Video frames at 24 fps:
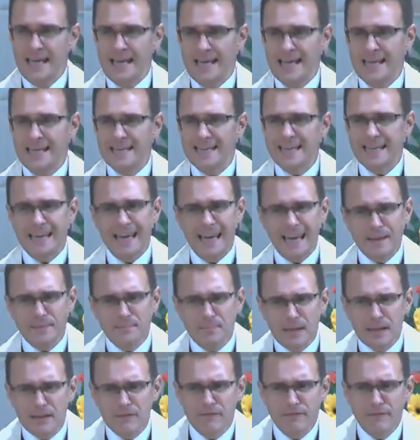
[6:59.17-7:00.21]
It can
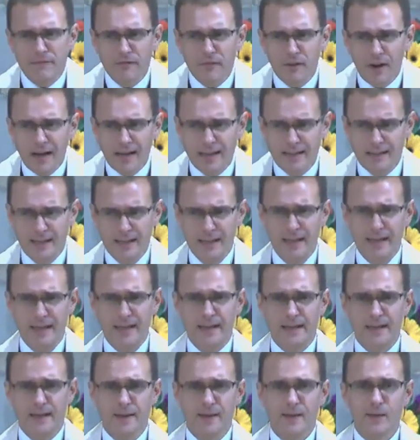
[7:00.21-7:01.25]
be
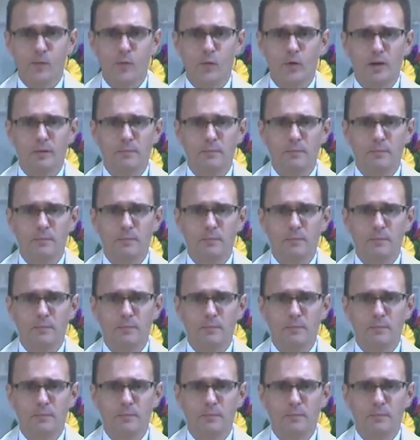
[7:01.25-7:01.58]
frightening when